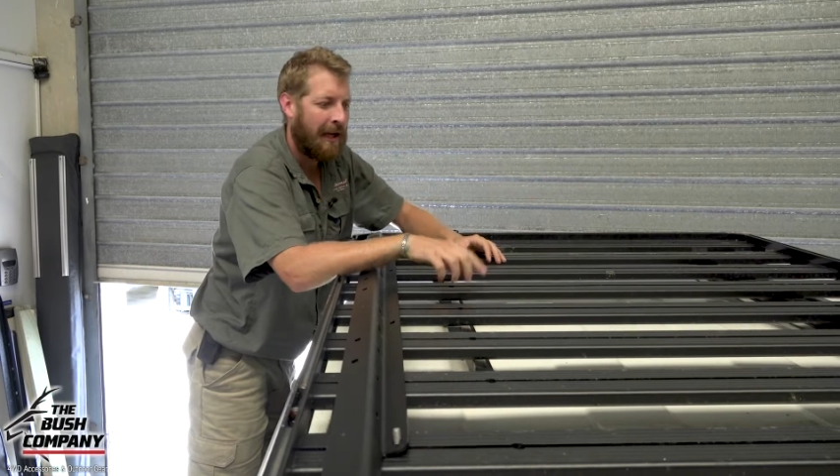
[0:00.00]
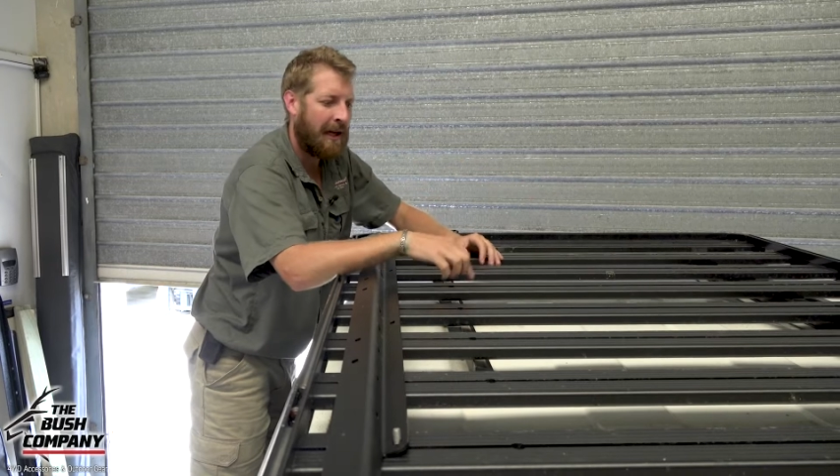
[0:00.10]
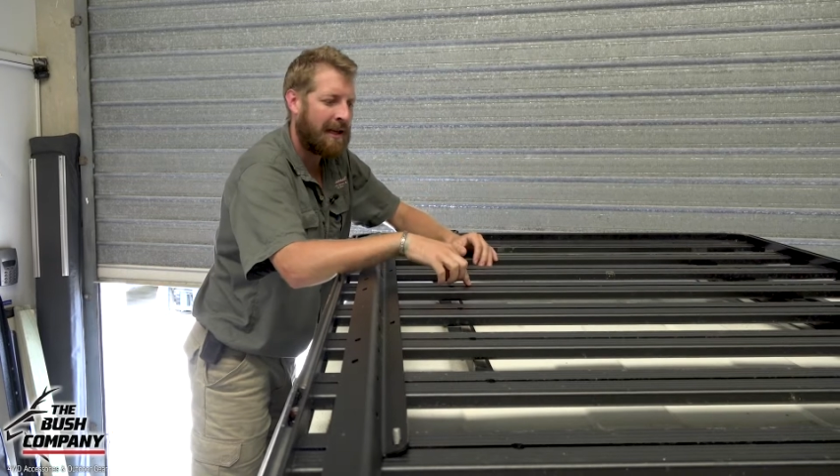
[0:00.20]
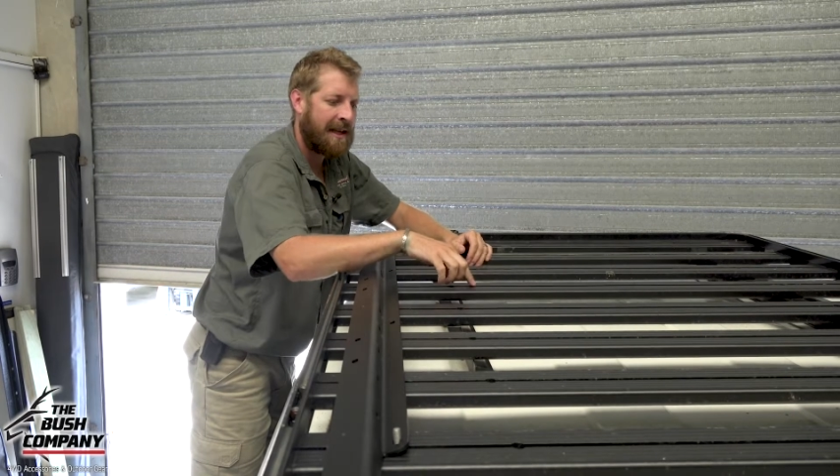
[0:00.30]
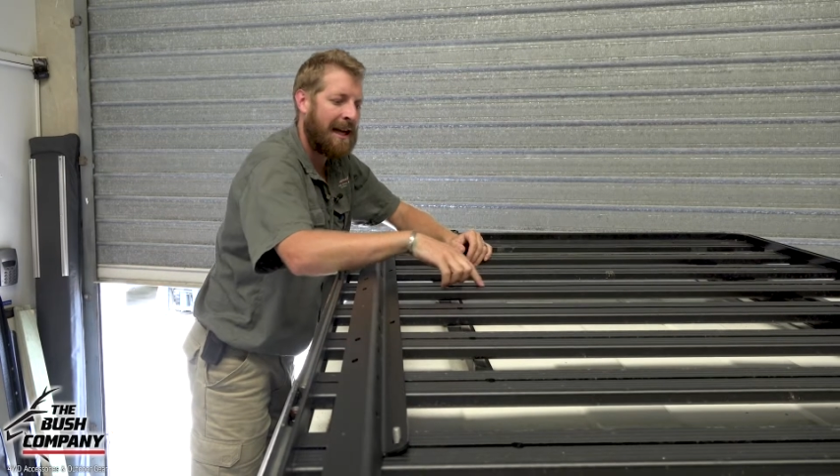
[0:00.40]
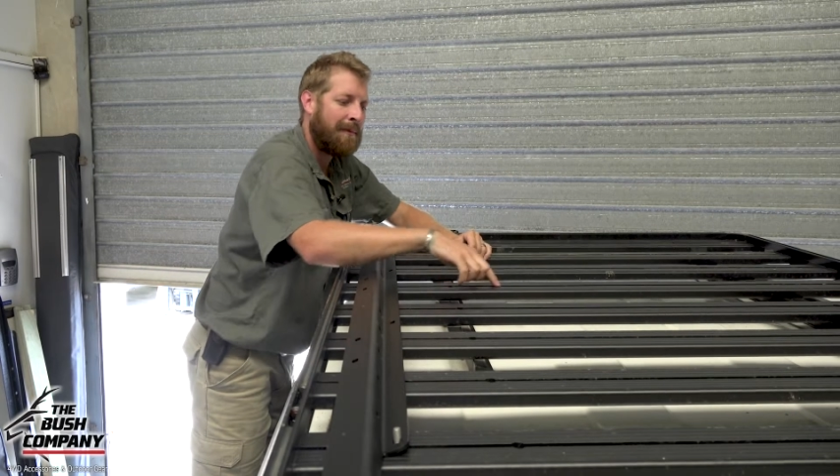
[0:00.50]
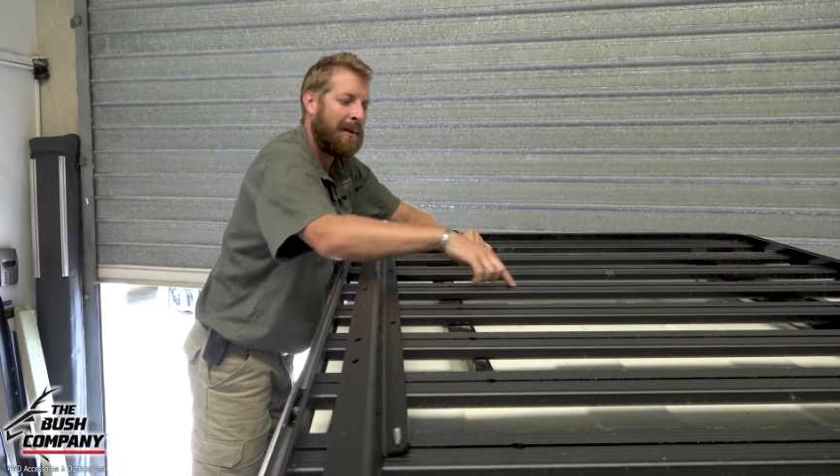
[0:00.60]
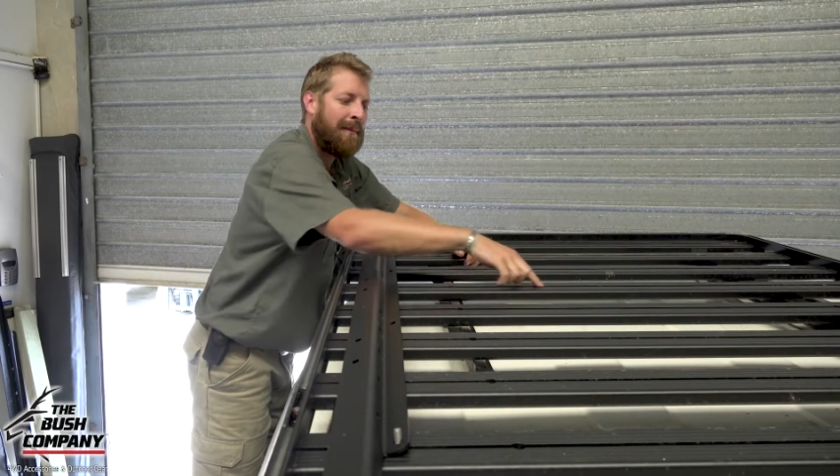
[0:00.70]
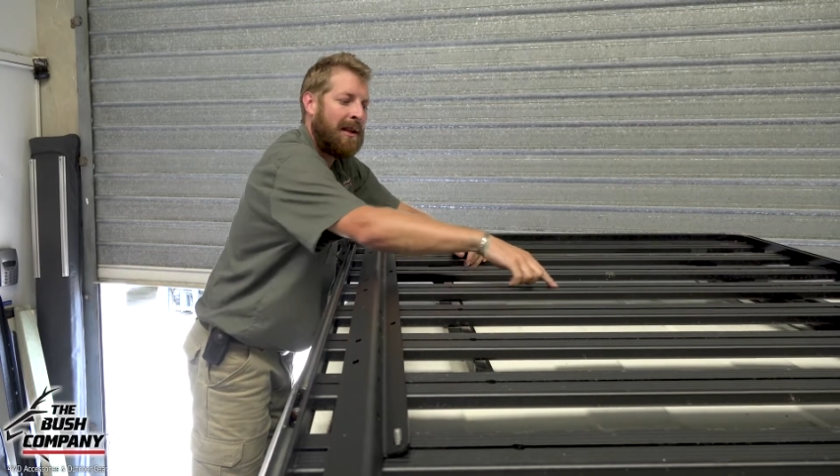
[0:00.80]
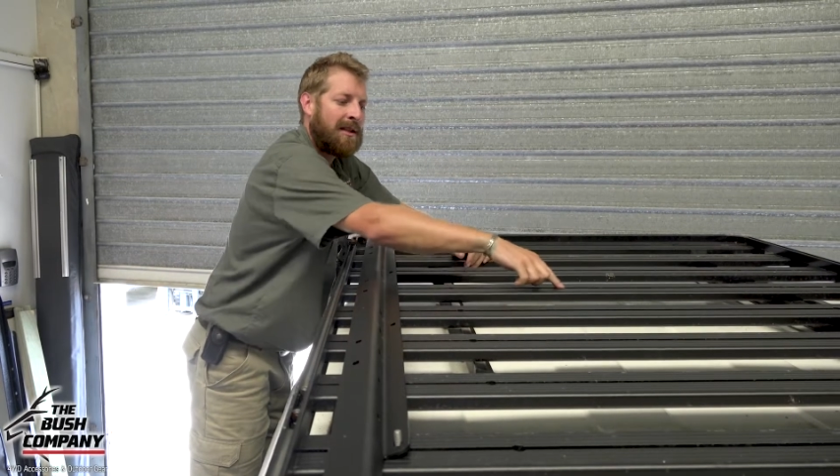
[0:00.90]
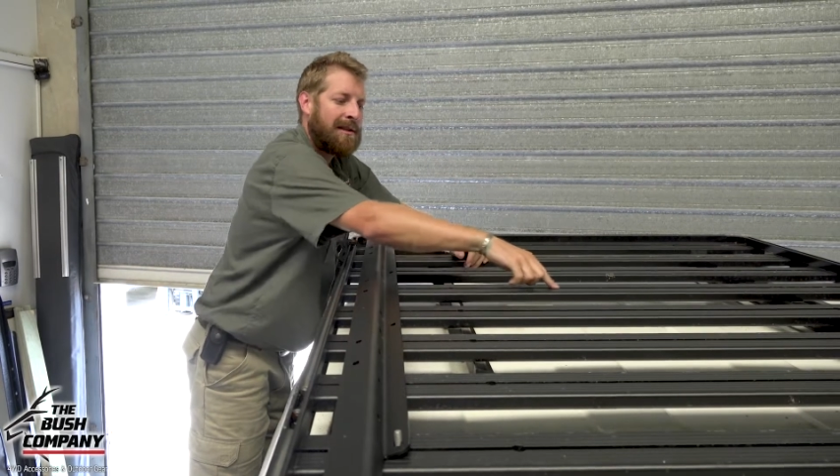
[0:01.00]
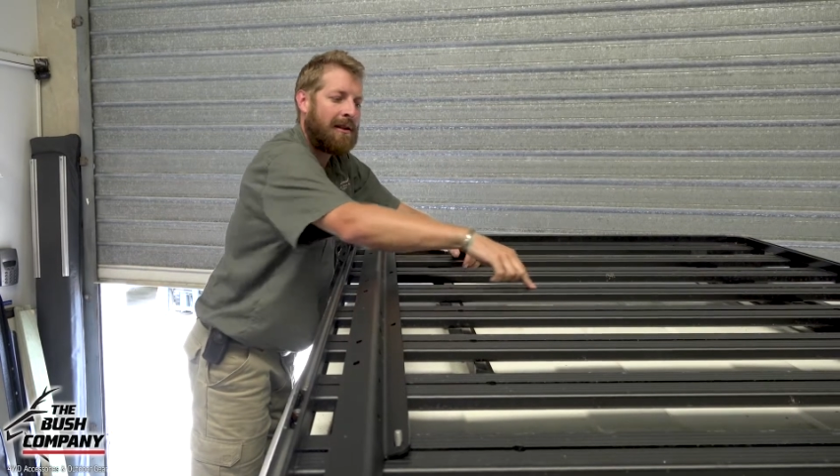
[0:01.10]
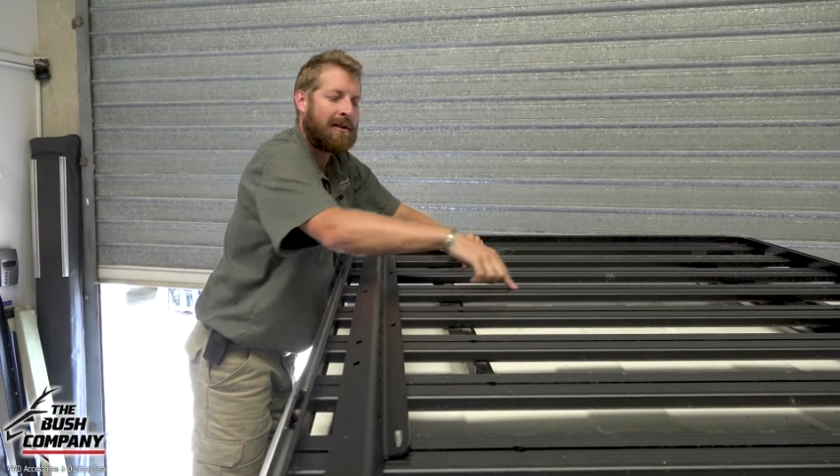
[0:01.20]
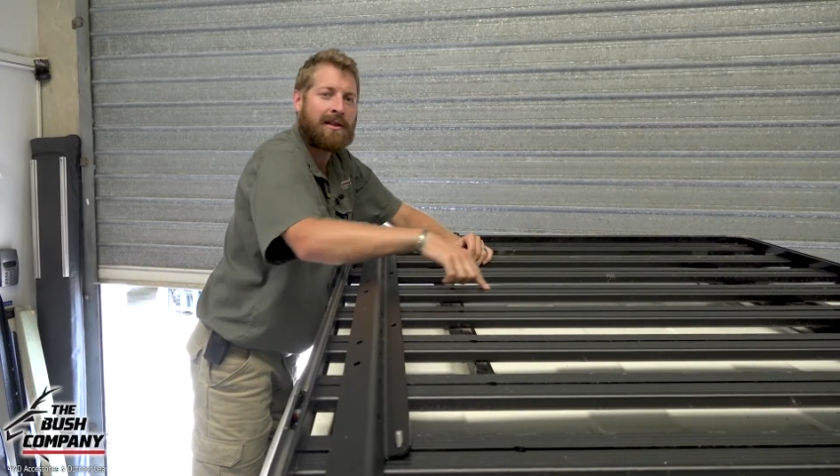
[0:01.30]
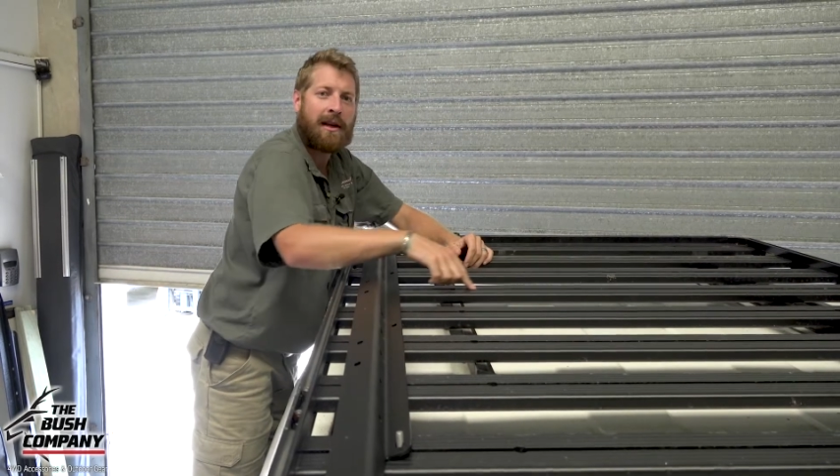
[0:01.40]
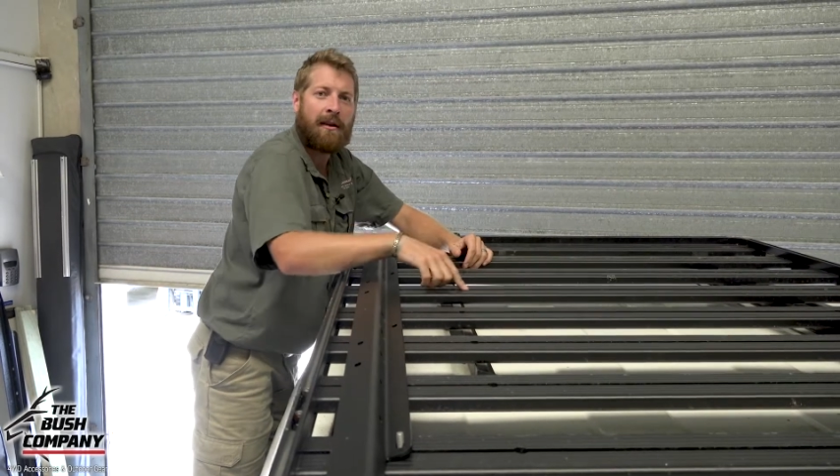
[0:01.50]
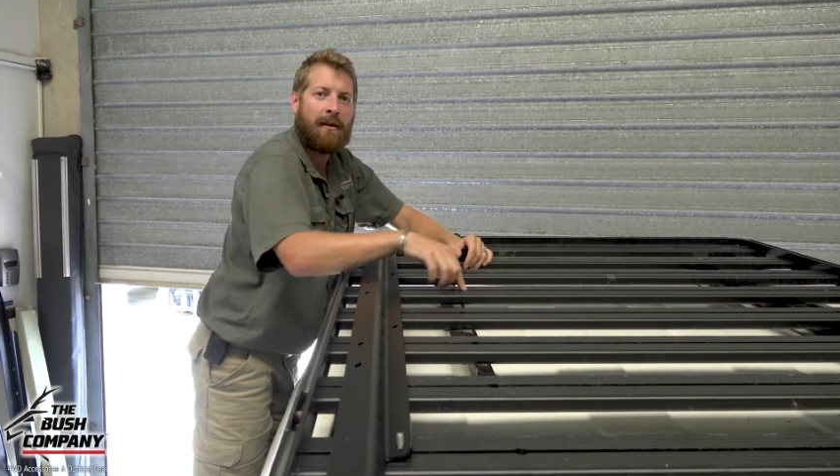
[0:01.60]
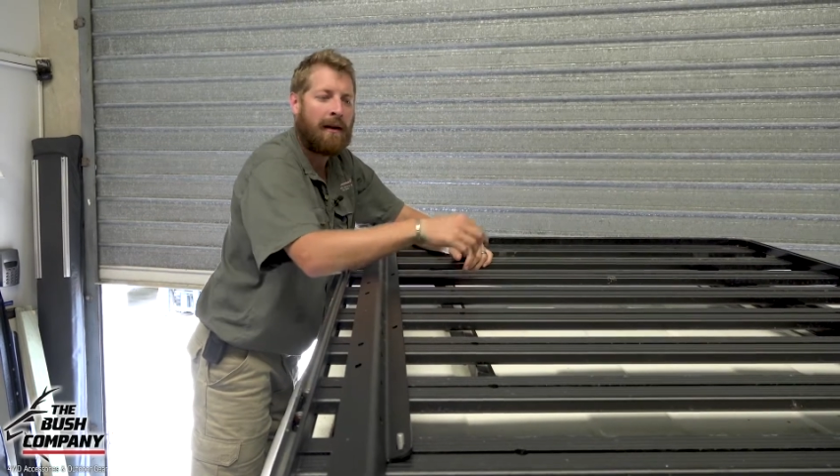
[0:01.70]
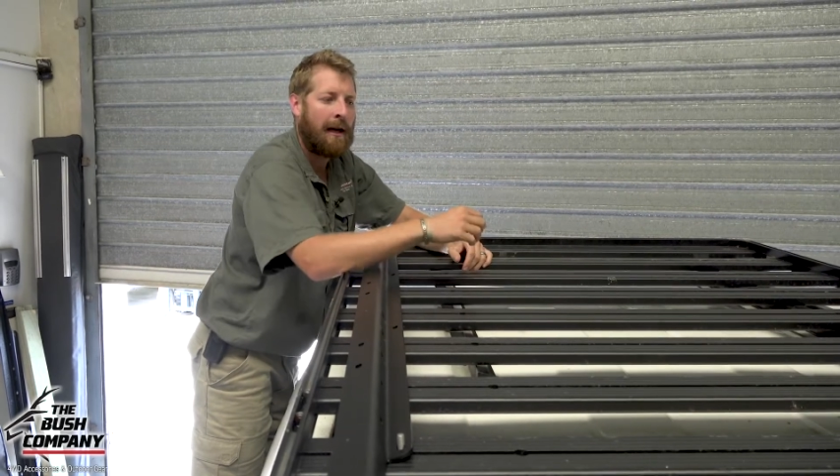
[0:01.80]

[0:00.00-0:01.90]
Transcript: Nice 8mm slots though,